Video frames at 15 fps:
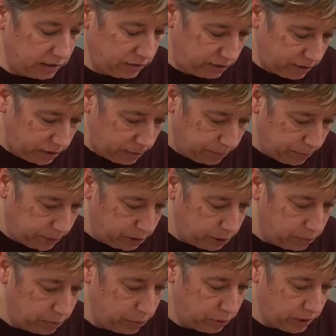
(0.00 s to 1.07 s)
the slip and you
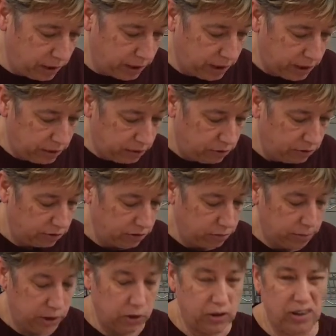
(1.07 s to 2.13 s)
put it and you
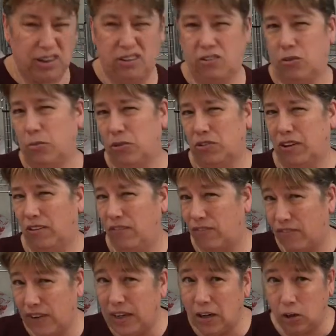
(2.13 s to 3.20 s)
smear it, and it's almost like
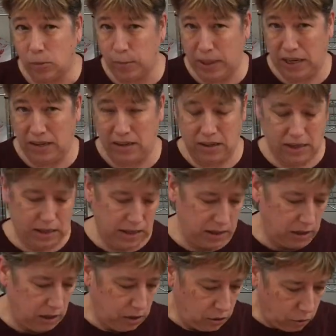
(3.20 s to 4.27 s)
finger painting
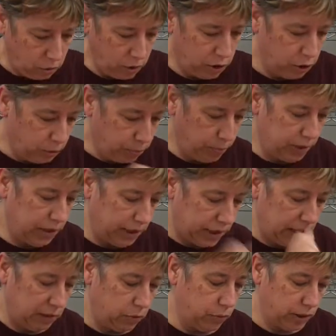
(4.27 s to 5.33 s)
where you're
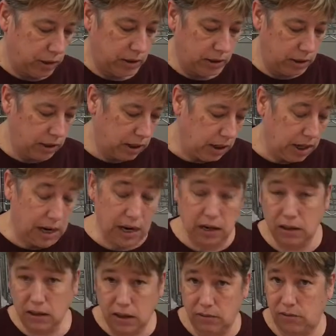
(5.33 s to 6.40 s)
playing with it. I
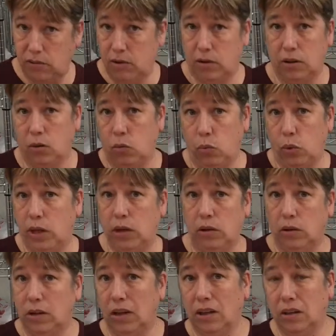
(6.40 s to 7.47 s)
love it on the
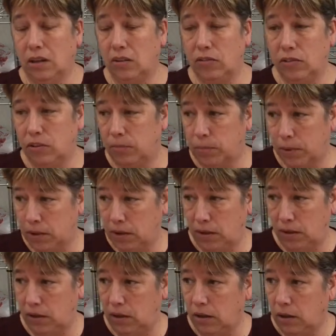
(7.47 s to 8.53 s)
wheel. I love to
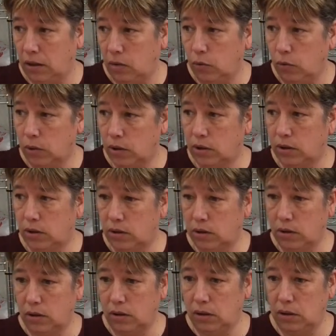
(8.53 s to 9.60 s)
play with
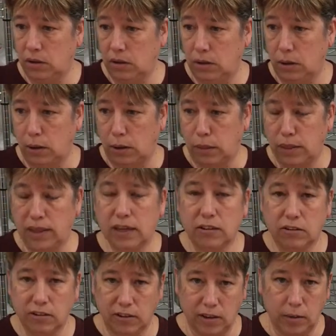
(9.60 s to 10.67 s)
a thick
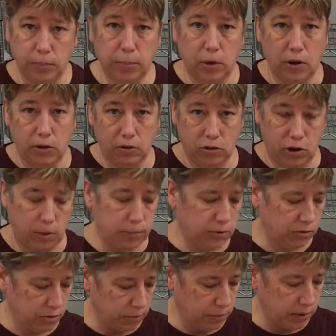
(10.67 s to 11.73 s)
slip on top of
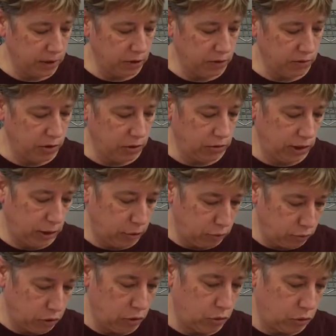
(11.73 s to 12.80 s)
something you've already
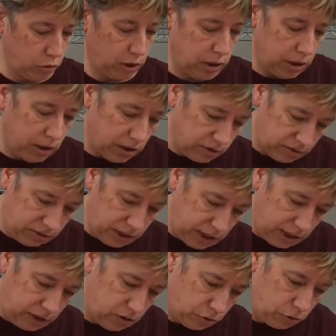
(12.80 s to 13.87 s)
thrown.
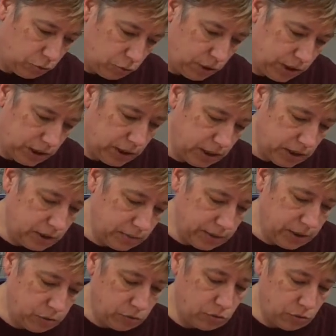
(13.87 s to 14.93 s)
Take your rib
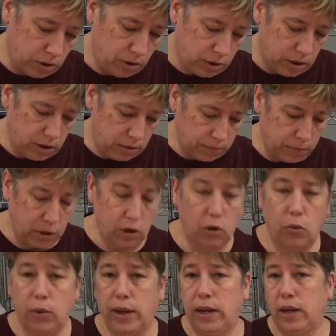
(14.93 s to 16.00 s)
and
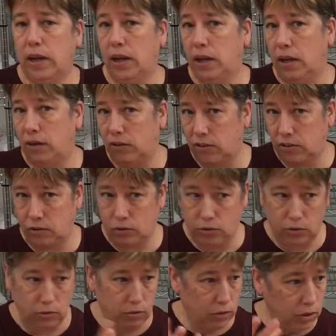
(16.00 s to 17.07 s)
go in it
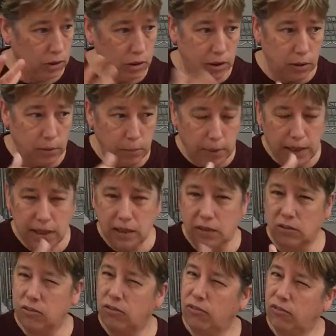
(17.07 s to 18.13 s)
to make
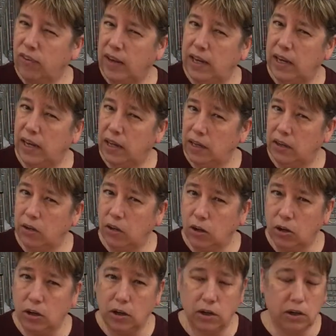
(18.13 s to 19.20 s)
this fan
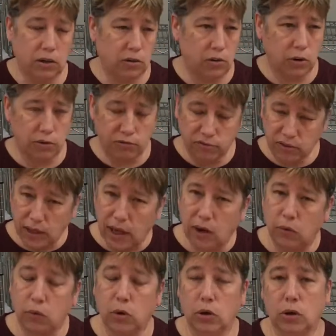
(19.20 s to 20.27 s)
look or a
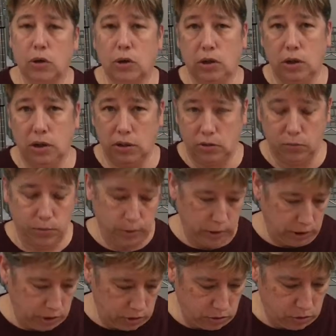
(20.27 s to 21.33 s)
flower look. It's
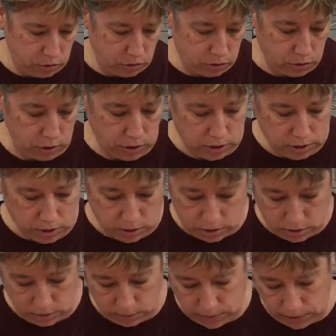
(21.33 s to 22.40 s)
pretty cool.
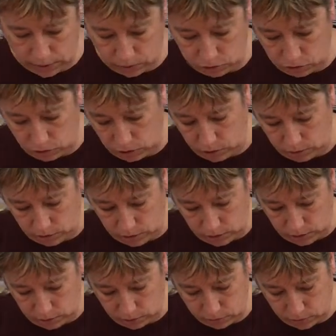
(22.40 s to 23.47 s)
I can show you a video of